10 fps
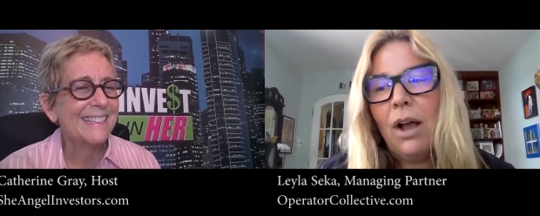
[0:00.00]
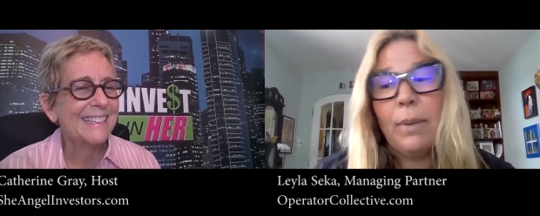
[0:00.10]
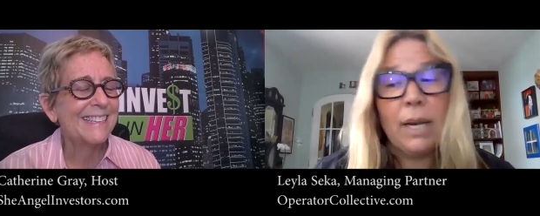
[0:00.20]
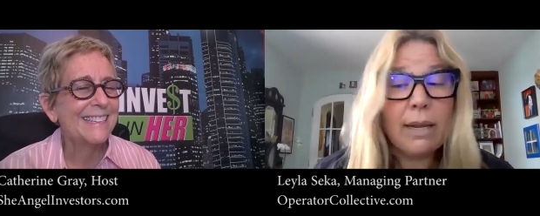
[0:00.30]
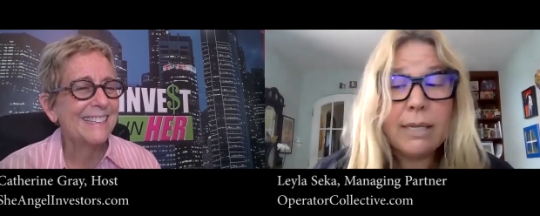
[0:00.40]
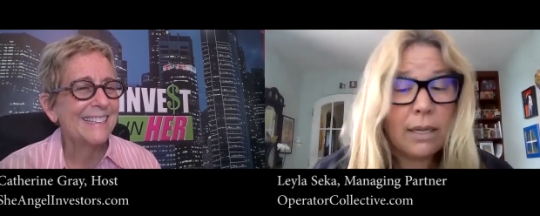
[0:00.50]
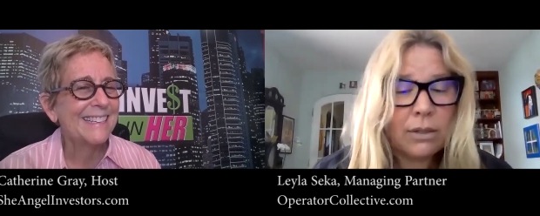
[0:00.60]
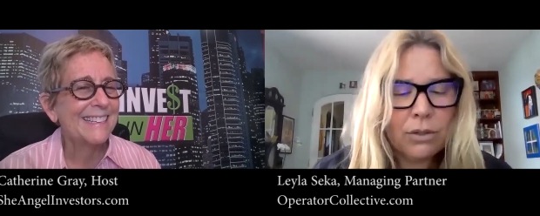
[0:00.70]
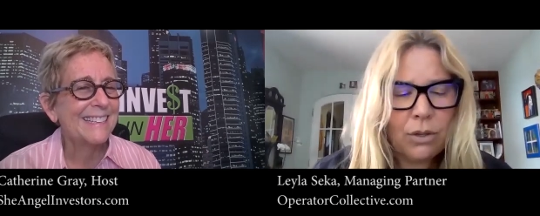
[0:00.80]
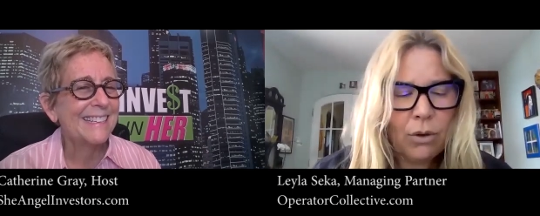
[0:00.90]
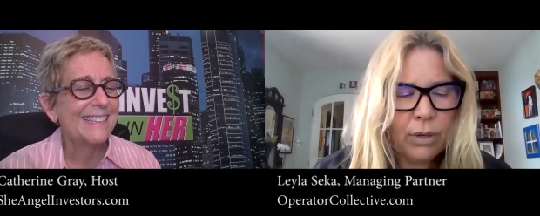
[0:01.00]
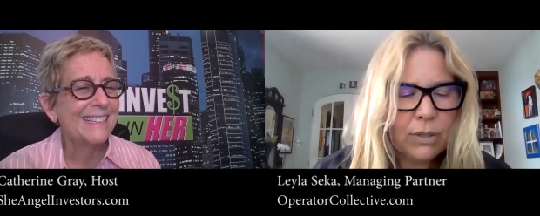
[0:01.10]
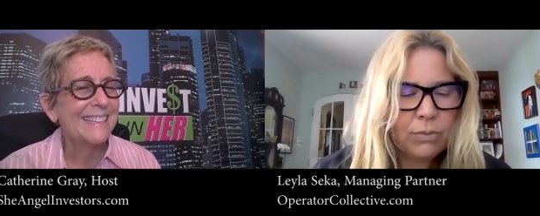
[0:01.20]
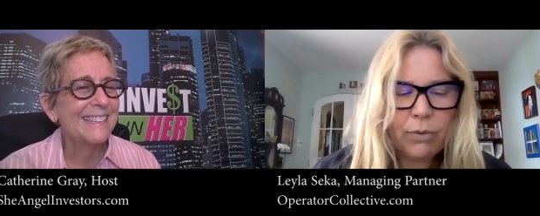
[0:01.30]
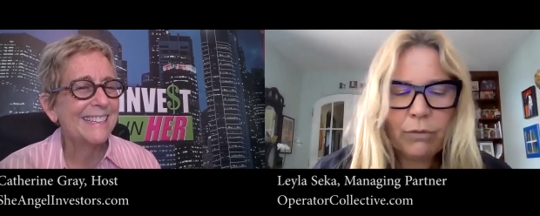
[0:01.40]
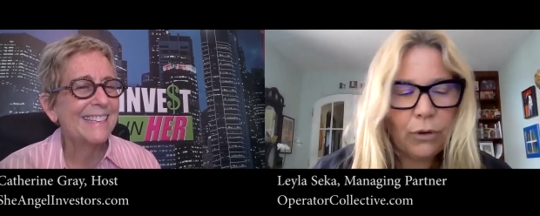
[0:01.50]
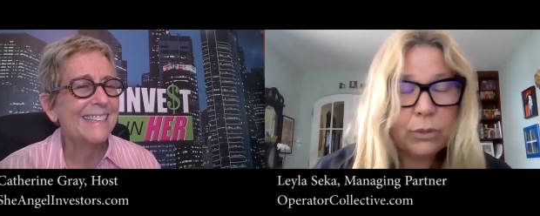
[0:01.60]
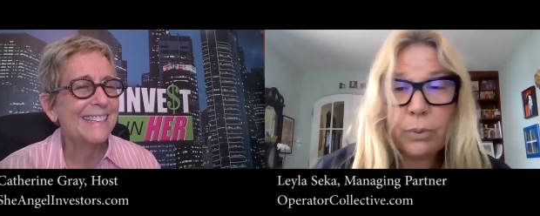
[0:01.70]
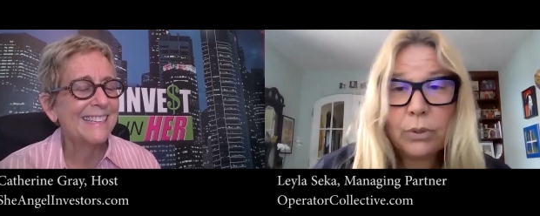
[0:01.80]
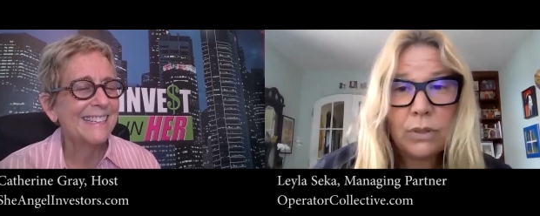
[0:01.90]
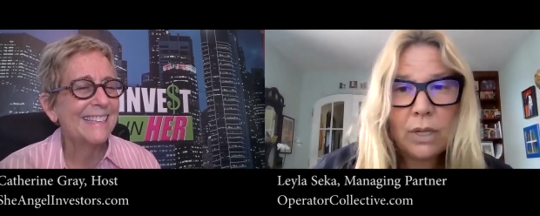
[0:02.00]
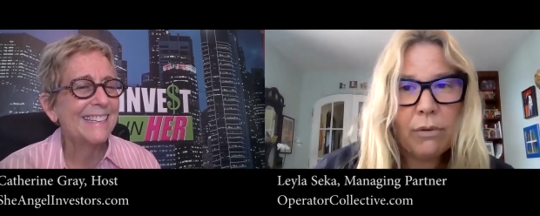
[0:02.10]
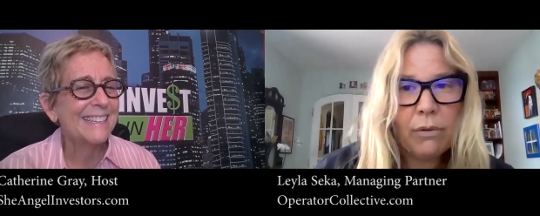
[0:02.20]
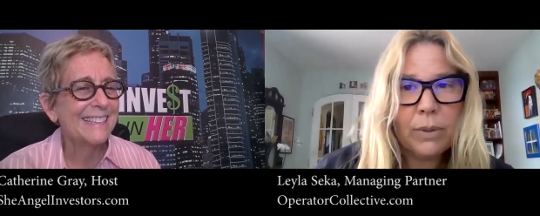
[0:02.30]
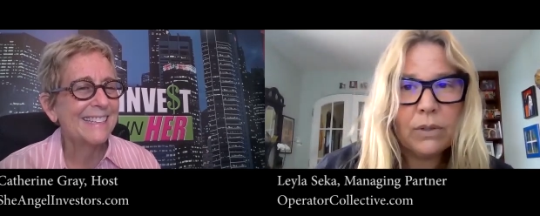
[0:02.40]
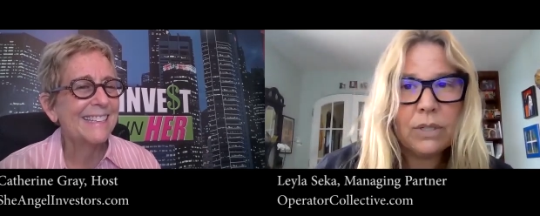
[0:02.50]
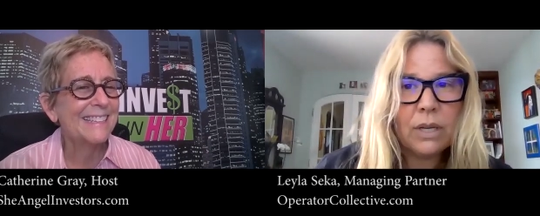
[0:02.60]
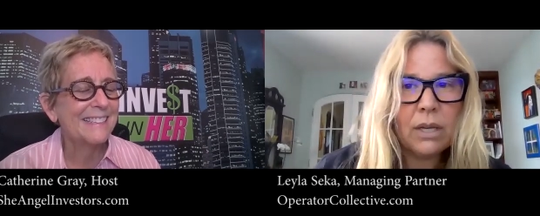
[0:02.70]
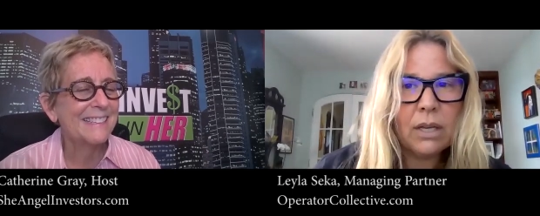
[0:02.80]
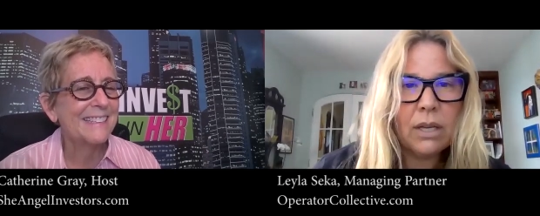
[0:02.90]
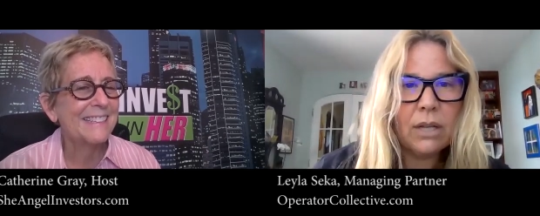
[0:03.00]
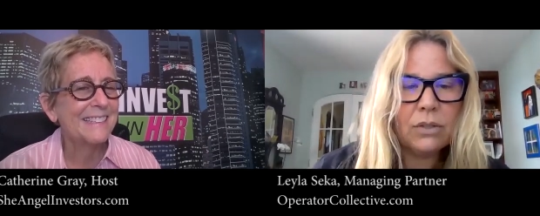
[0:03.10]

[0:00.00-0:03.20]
Speaker 1: I mean, it isn't, you know, he's the first person that ever built a,